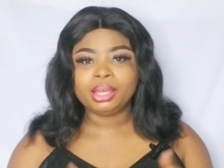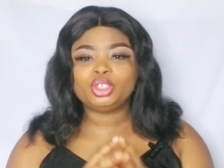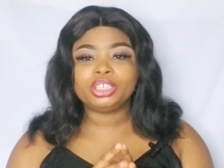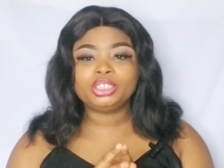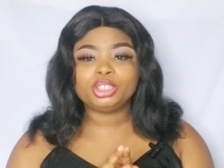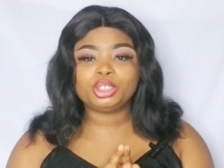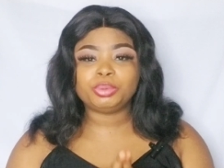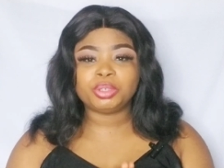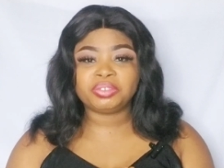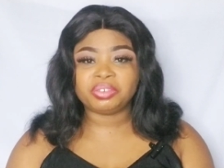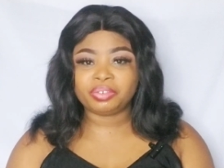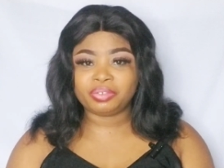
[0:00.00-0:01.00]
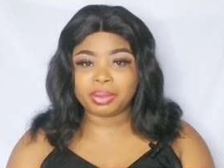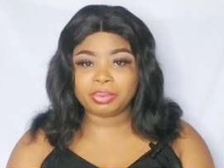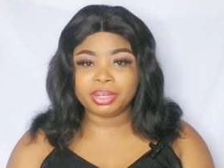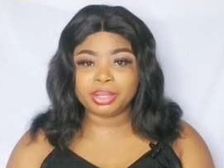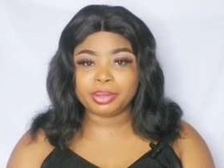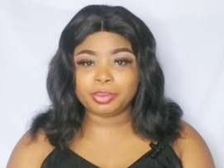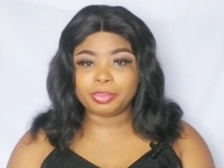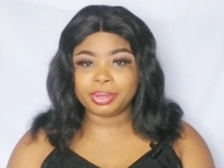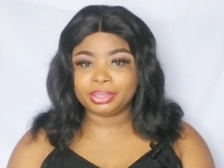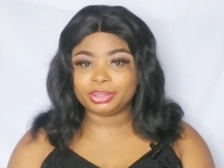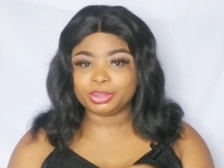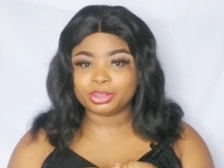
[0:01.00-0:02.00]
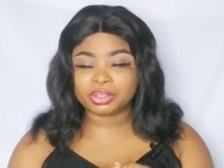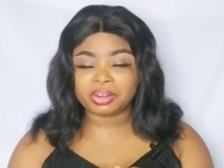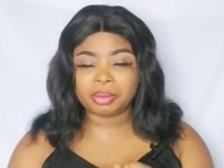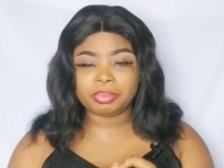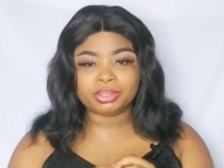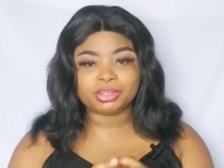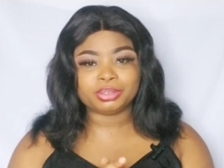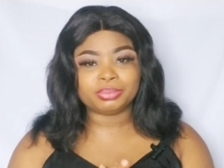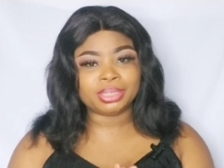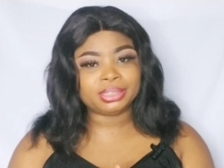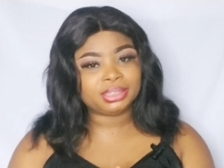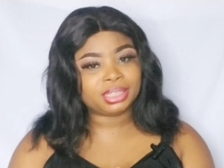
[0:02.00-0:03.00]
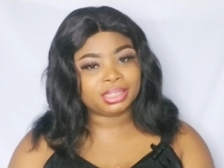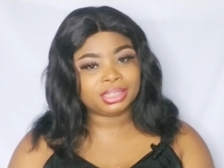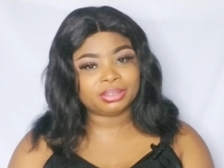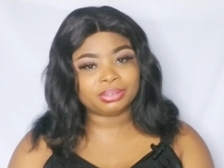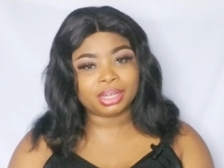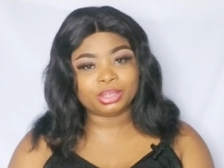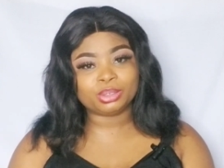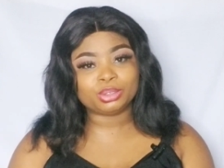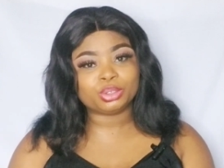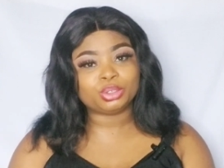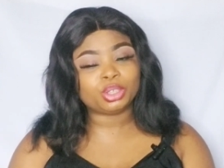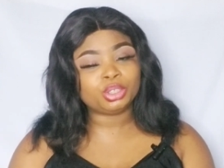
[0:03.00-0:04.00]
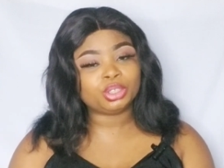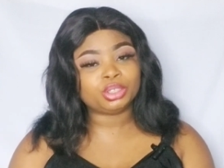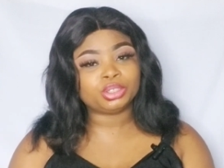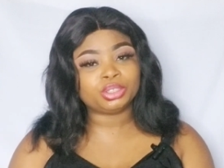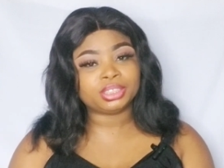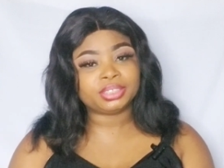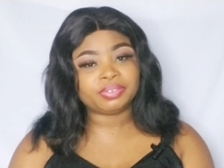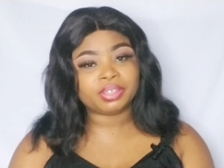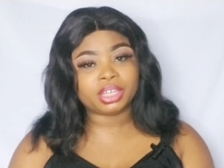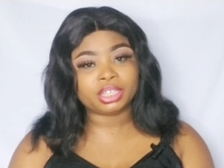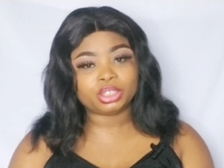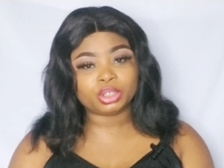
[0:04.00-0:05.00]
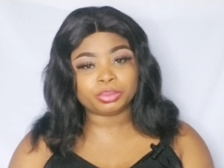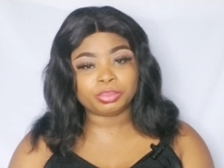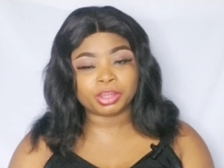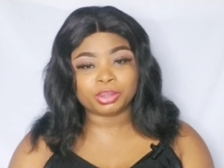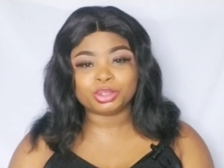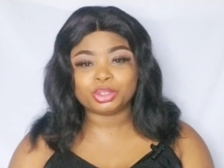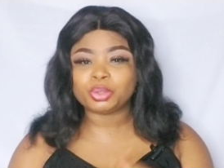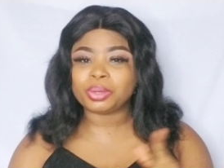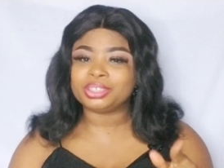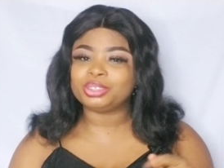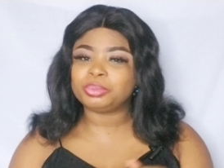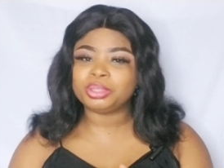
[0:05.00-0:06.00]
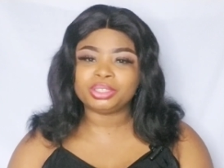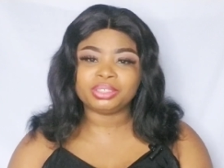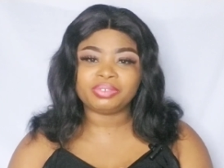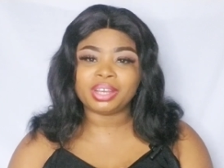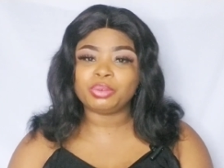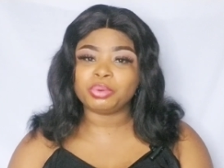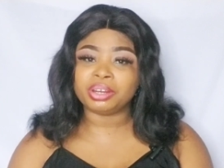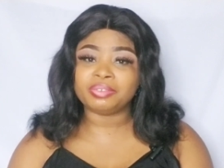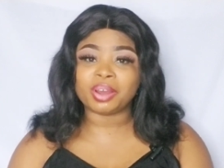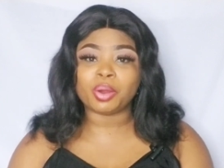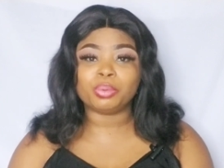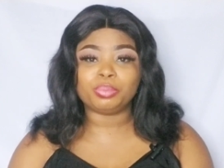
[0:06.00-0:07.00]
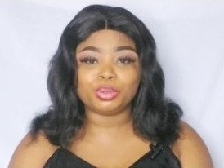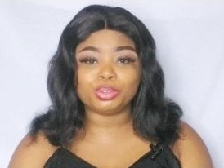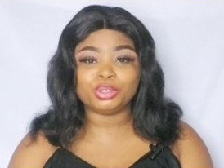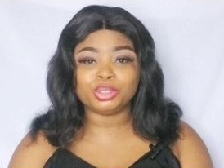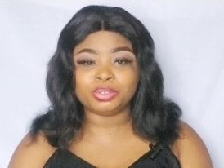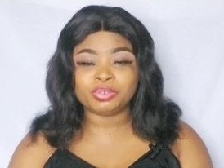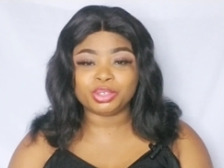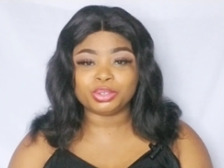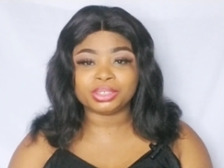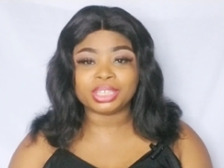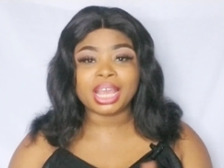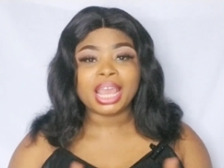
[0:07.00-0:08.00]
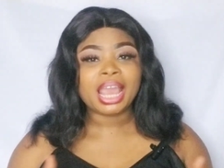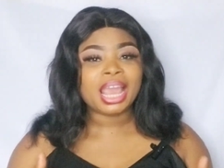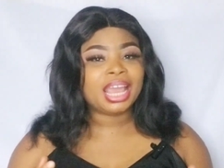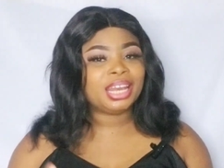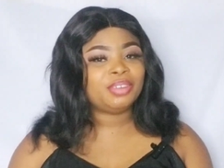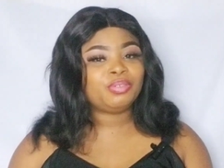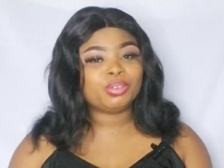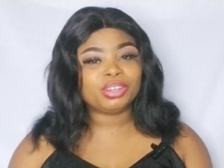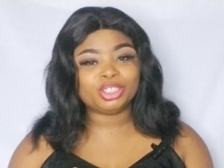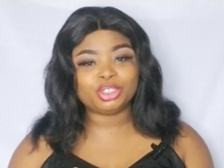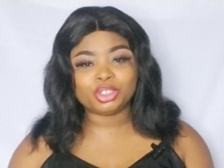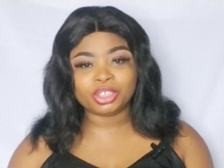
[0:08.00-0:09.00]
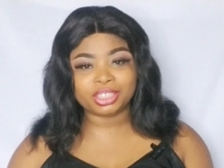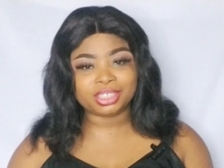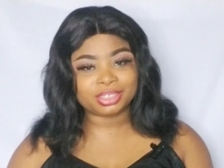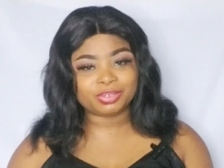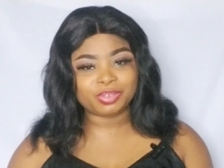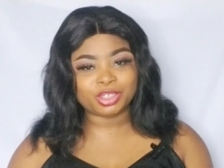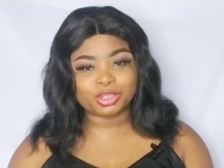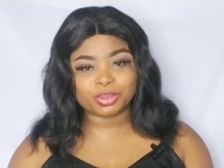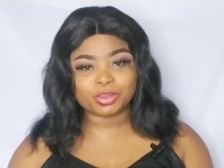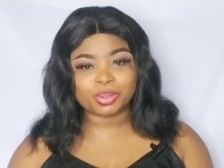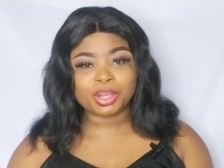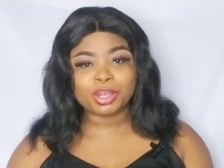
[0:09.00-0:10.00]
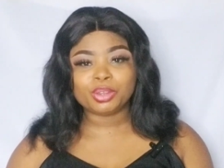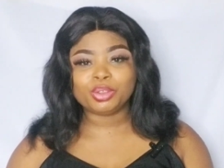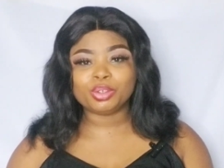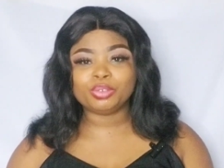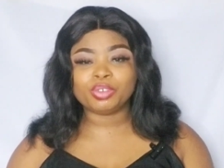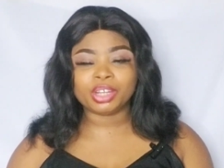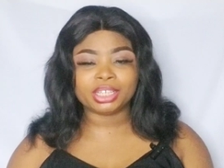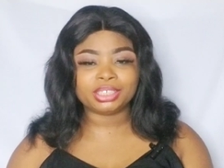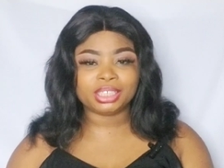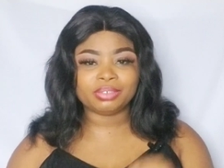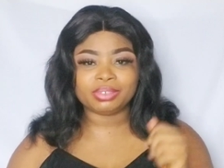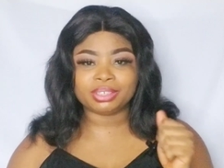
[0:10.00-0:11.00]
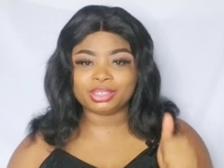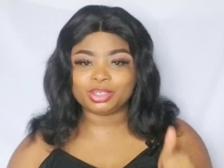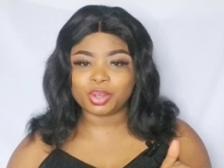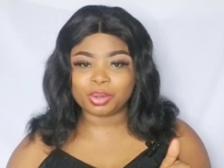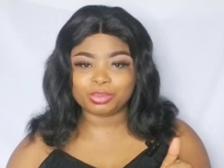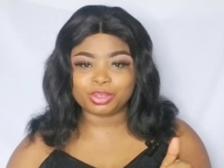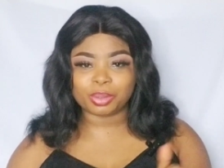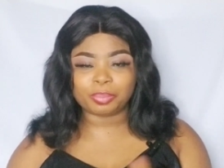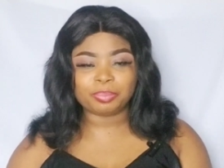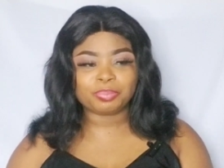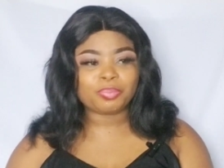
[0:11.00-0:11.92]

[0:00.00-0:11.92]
Join this beautiful family by subscribing to my channel and also turn on the notification bell so as to be notified whenever I upload new videos. And if you enjoy this video, don't forget to give it a thumbs up.